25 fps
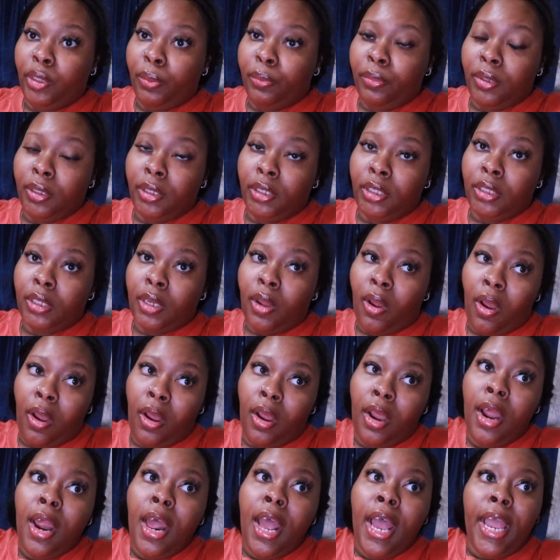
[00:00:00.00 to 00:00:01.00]
jumped to this haul,
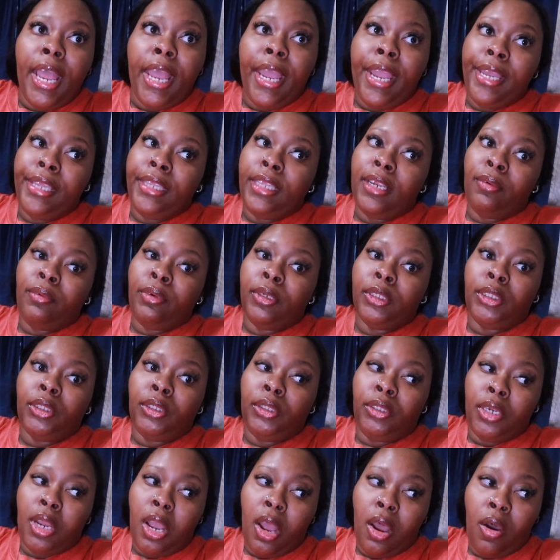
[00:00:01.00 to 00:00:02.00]
and there was
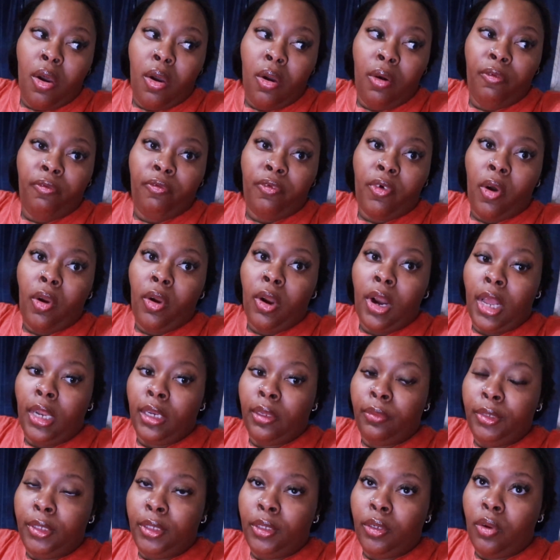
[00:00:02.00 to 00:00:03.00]
no fall or
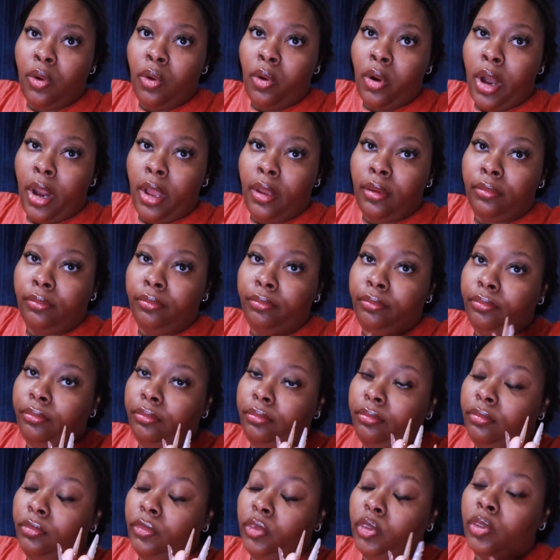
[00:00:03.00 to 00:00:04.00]
Halloween decor out,
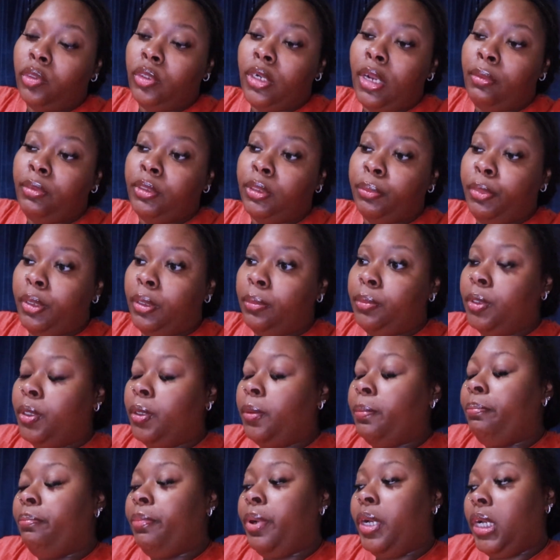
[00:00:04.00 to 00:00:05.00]
so that was a bummer.
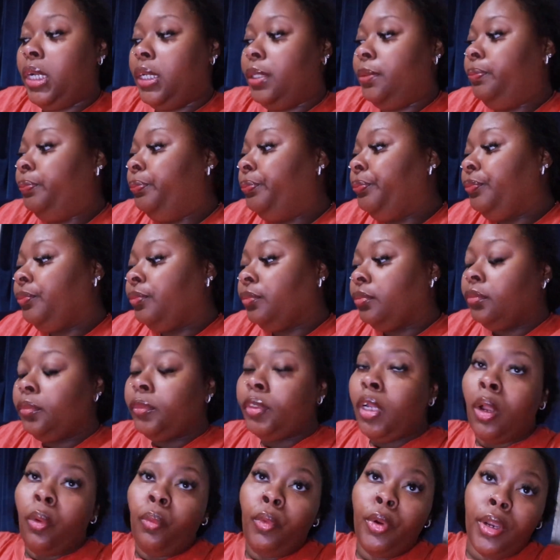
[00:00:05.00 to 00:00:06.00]
But
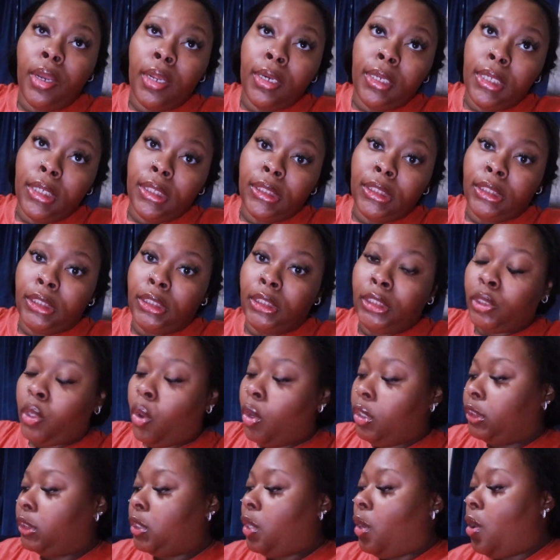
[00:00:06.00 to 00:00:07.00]
we're gonna get into this
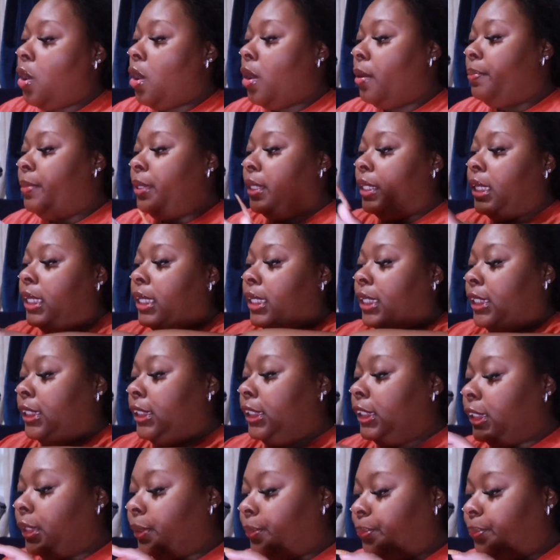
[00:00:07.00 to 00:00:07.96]
Ulta haul because